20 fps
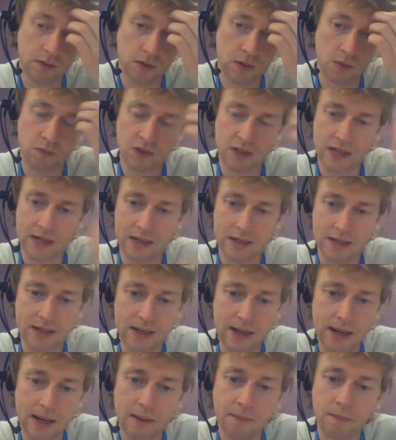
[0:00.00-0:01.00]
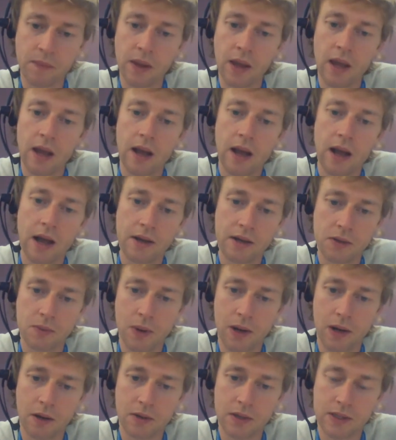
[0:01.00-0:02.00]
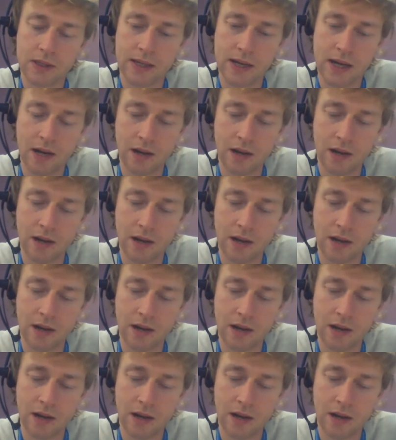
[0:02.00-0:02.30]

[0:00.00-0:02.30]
present today. And as well, I'll just say a